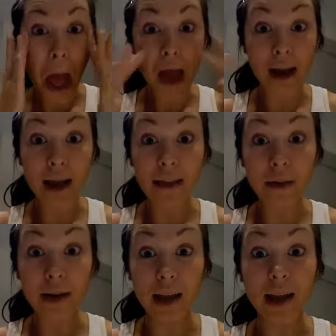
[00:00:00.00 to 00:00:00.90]
And now that
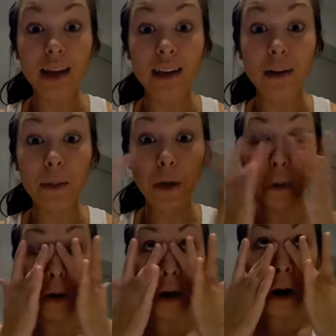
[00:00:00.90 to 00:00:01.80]
we're getting a little bit
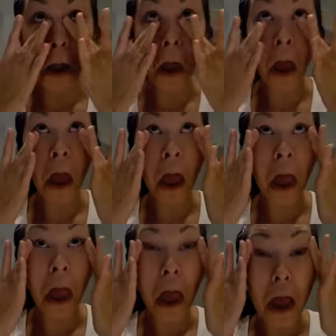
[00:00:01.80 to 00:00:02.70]
older,
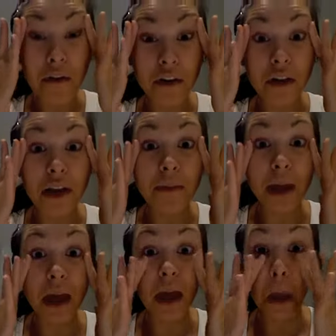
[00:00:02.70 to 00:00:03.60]
if you're like
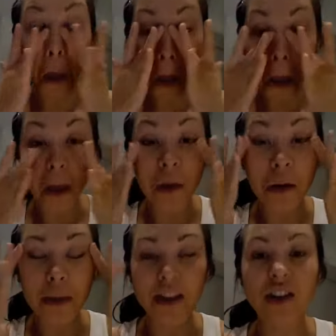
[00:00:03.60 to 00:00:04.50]
me, you want
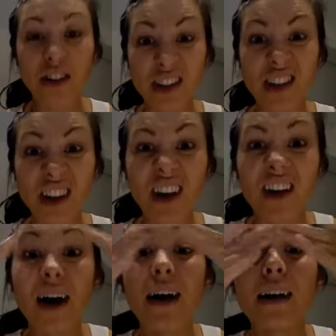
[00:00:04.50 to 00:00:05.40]
to make sure it doesn't get
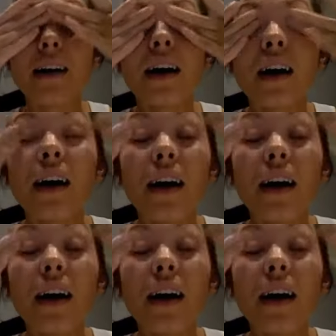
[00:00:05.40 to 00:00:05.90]
caught in your